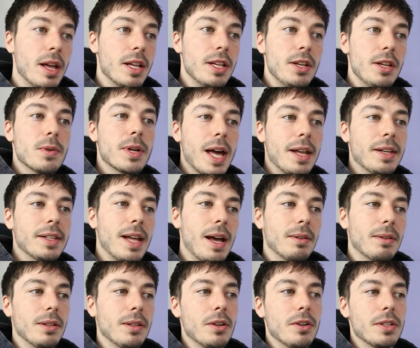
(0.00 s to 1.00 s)
You can
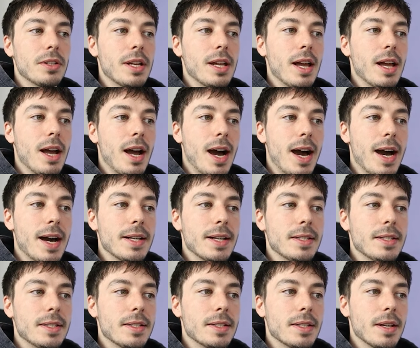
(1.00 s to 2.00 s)
download it
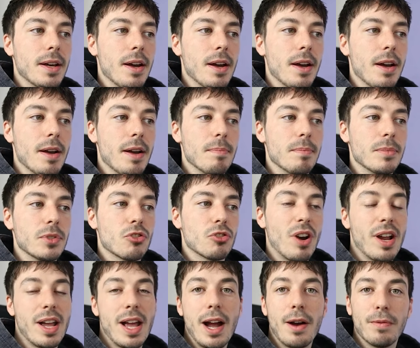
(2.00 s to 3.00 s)
and
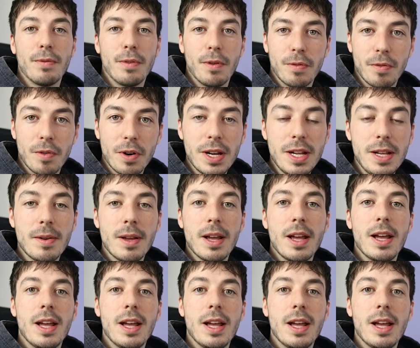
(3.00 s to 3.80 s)
try it out for free.